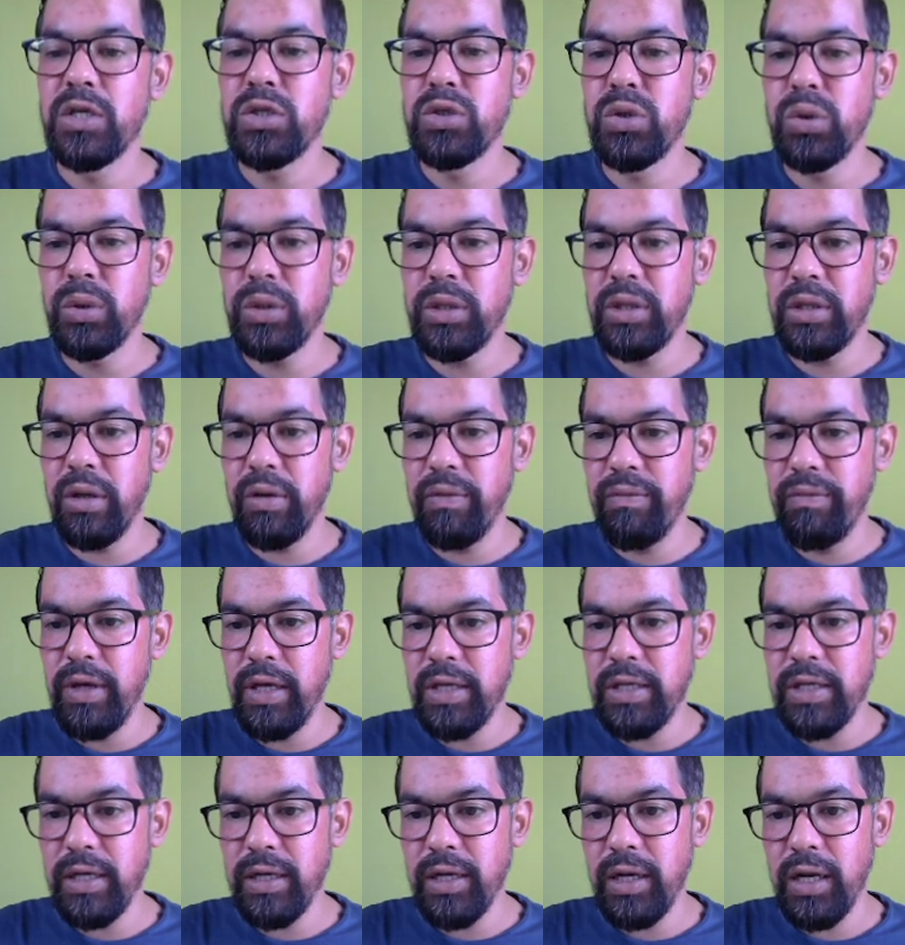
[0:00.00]
So
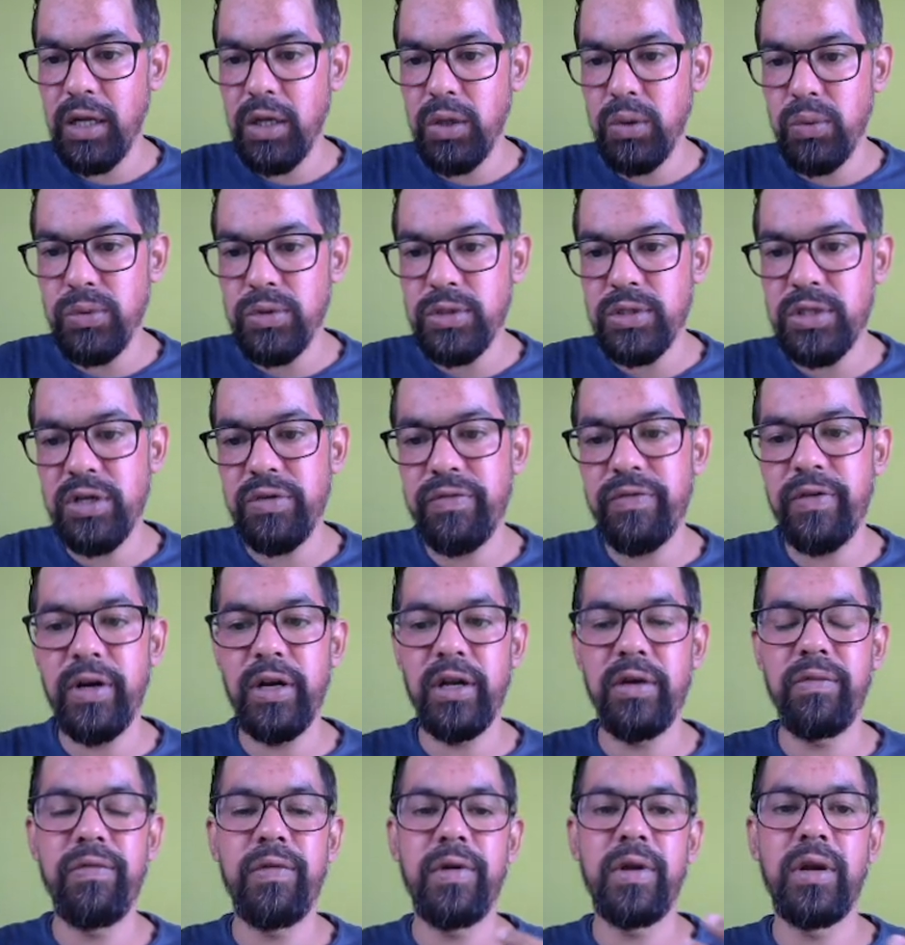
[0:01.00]
we generally use
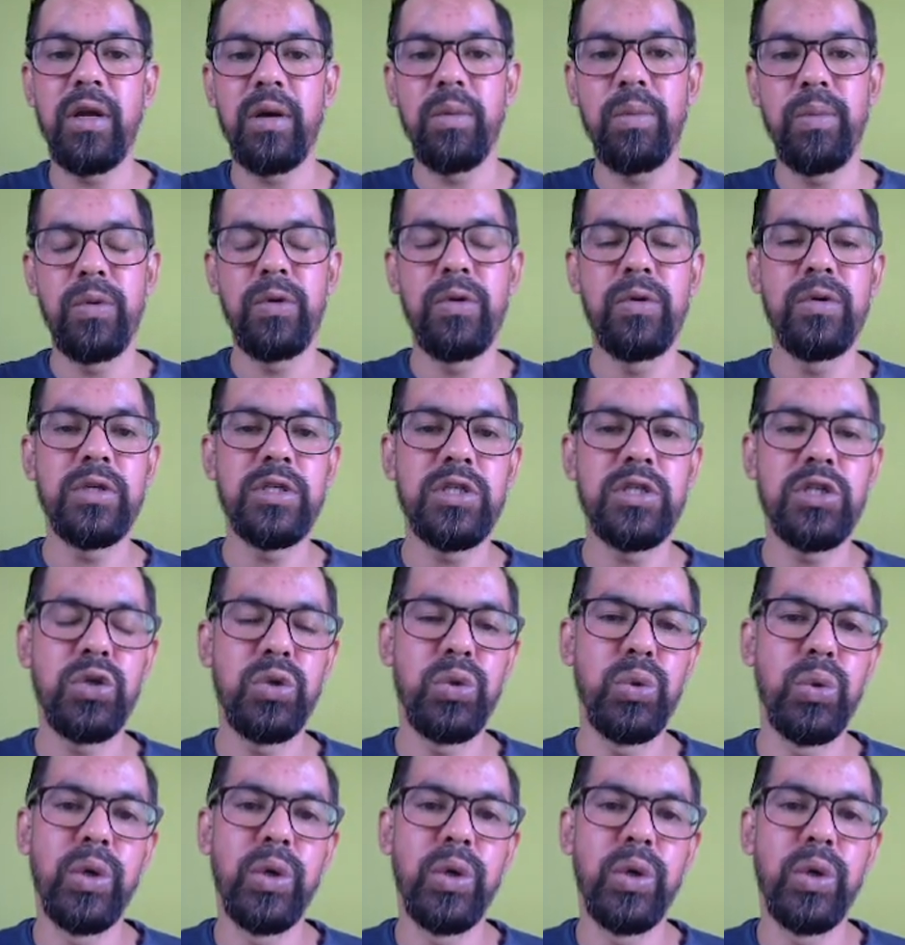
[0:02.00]
different approach.